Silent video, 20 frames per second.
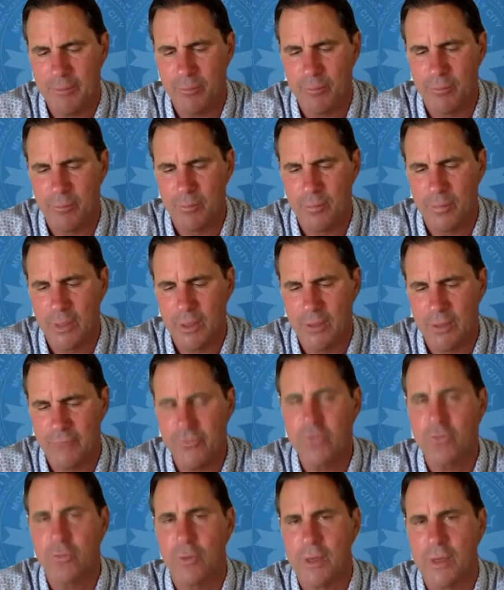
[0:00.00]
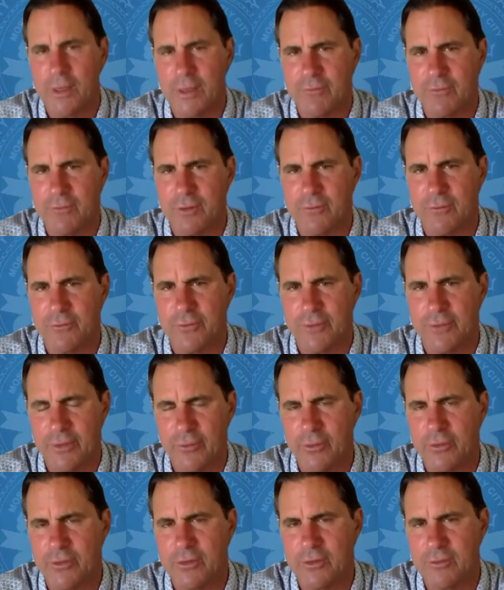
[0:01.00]
the Fish and Wildlife Service and
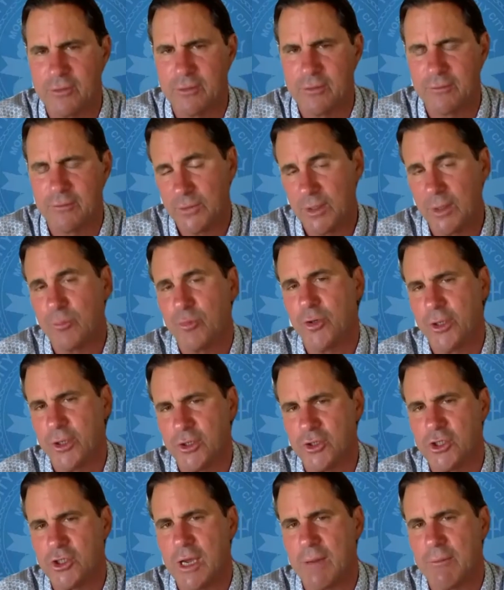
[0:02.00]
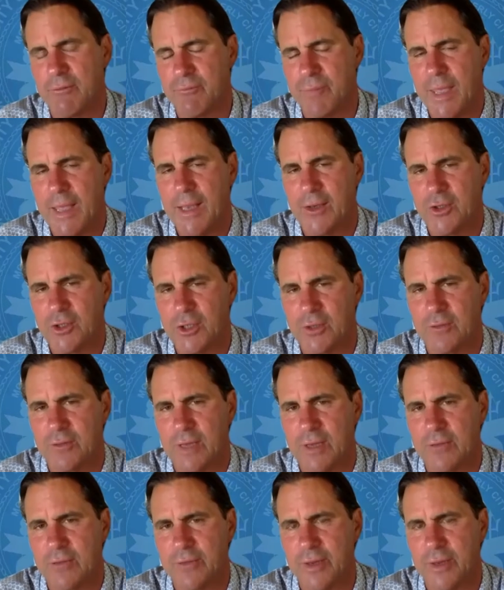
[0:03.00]
other agencies have done a pretty good job of managing
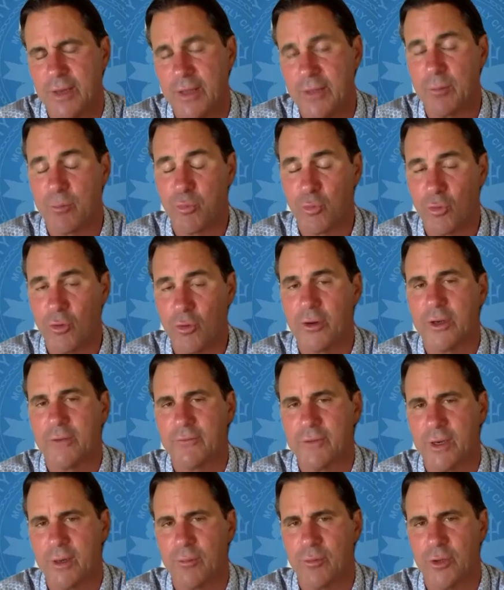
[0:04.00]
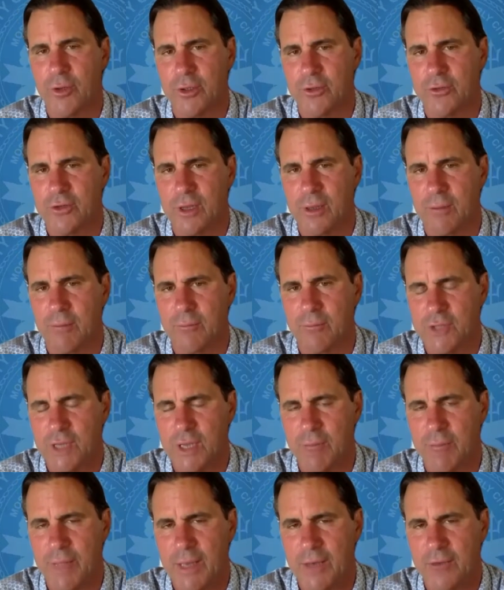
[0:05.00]
South San, and the port have done a pretty good job
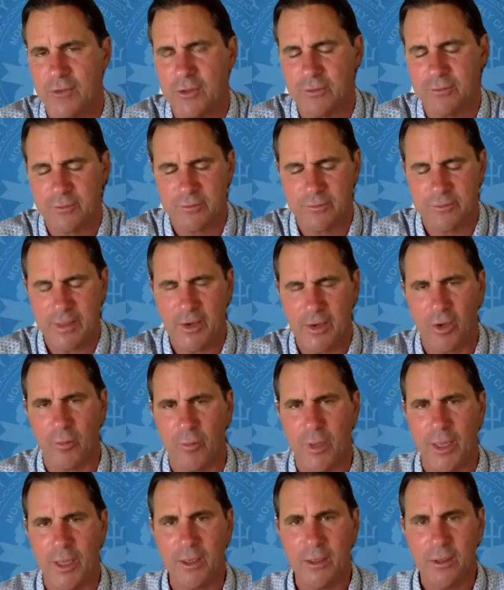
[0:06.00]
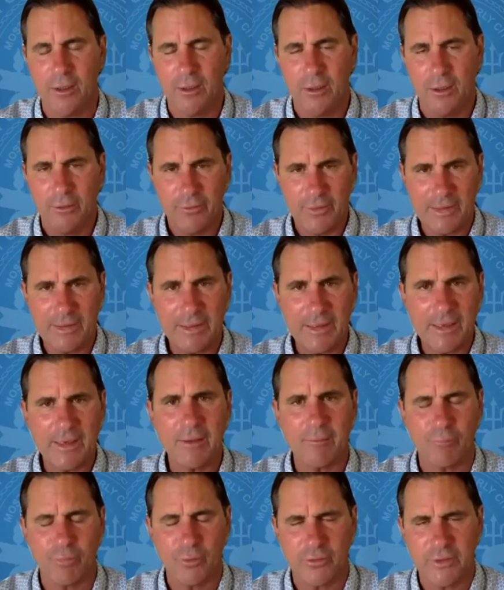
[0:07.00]
managing San Diego Bay. The key
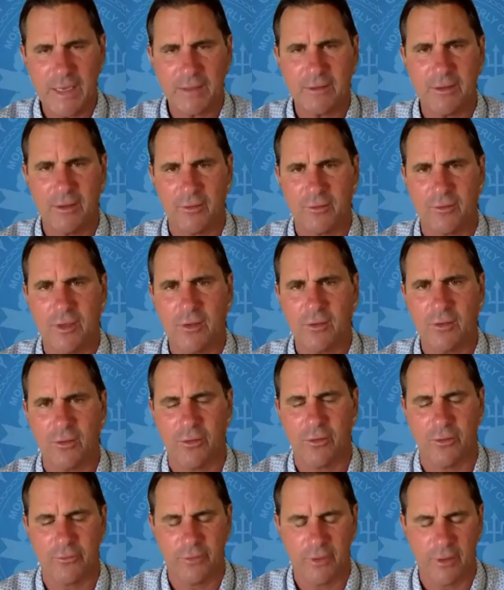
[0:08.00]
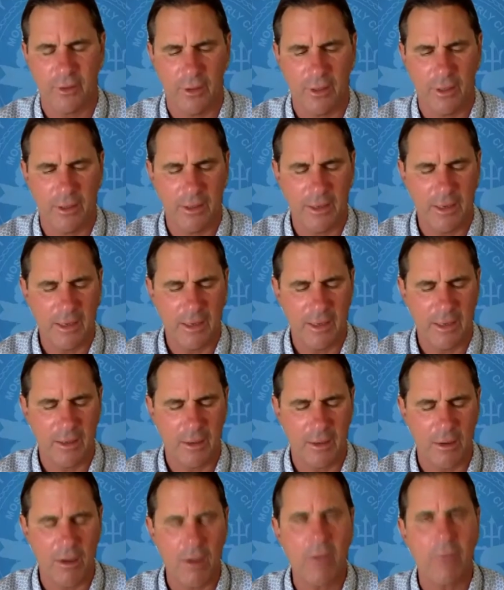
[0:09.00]
to protecting sea turtles and
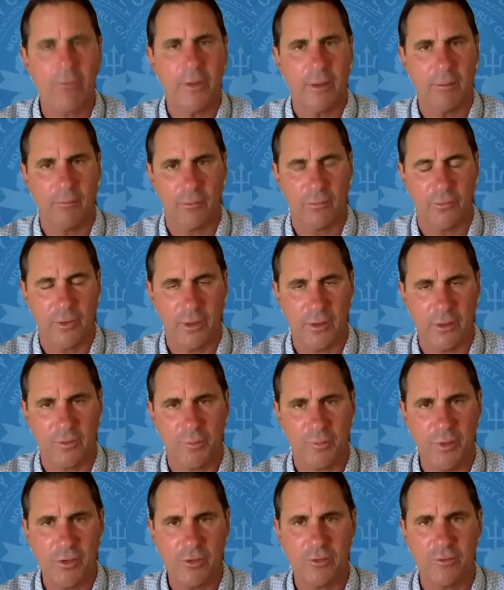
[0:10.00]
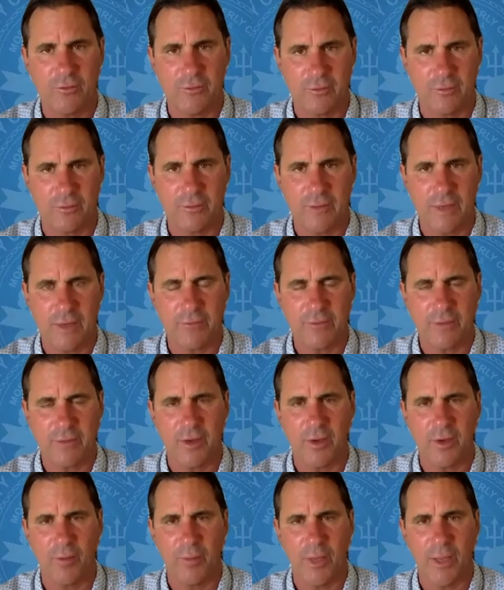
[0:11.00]
all the species in South San
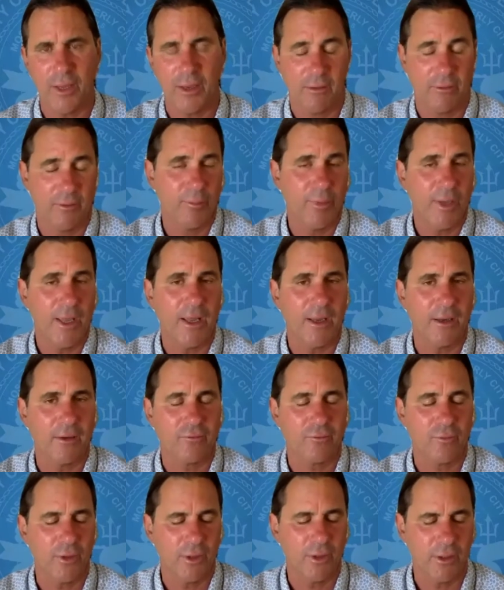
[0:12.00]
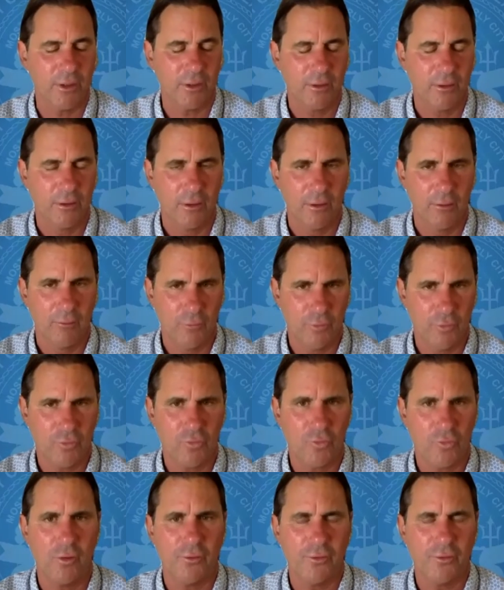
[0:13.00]
Diego Bay, the bay, is really
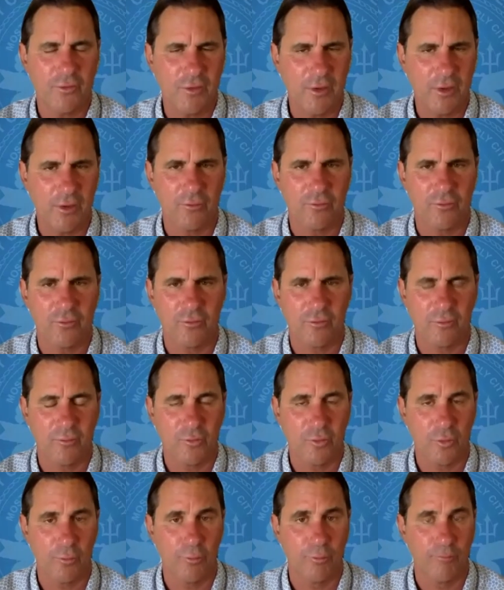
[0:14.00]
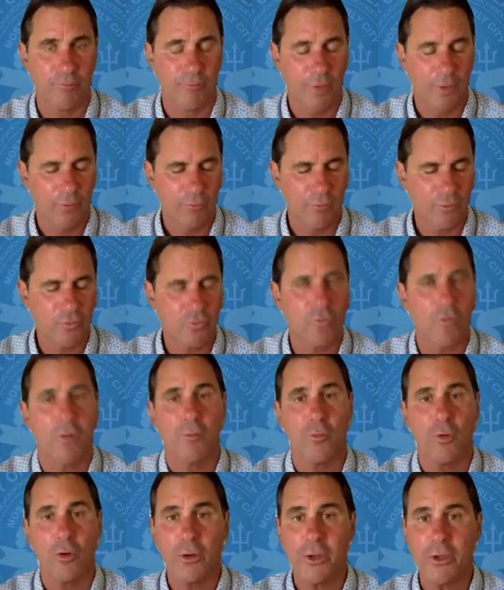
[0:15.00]
restoring these ecosystems. So restoring
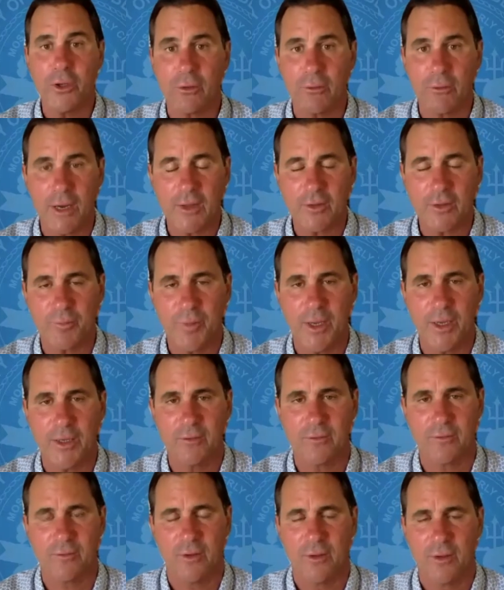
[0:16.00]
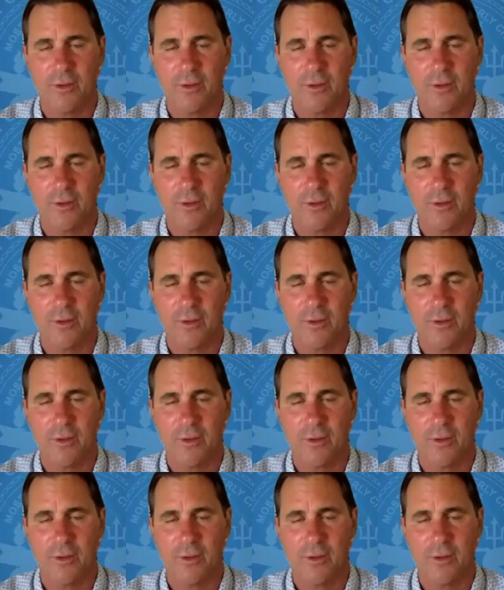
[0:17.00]
more eelgrass beds.